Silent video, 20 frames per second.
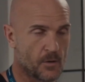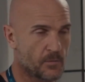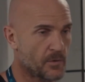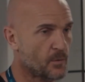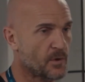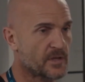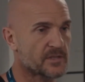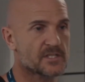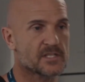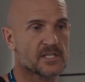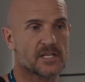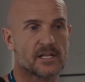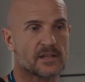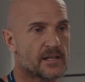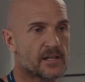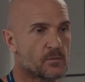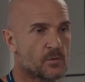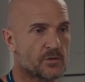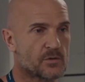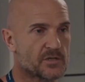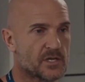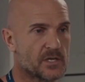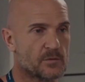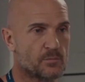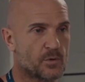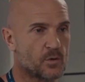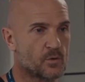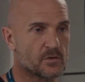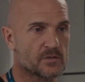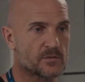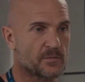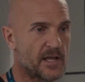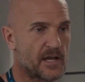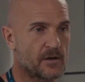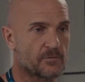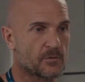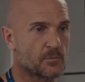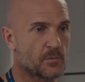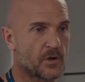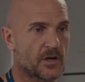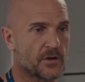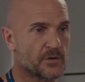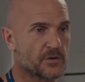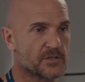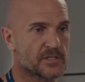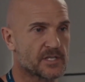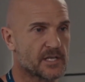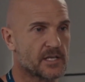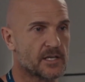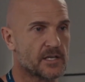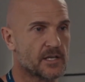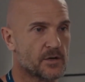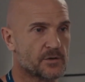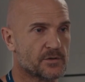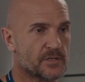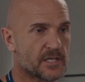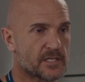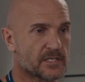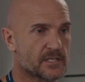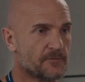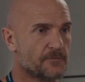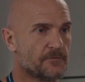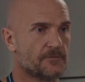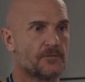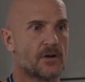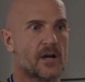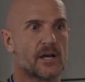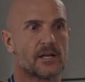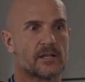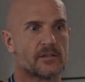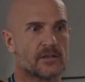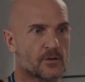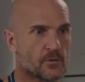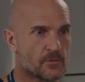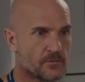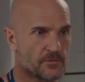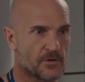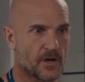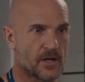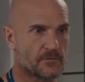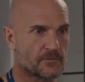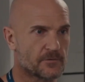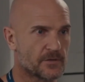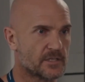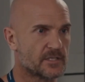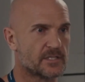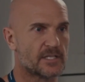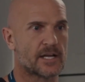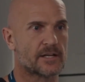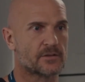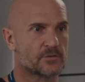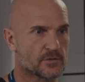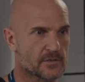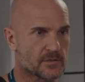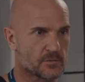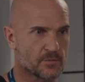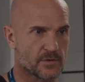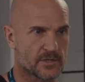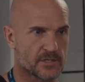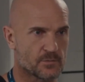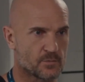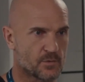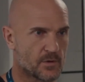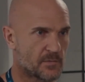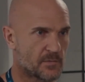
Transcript: I'm the one sitting there while she balls me out from behind her CEO desk, fighting the good fight for dangerous depressed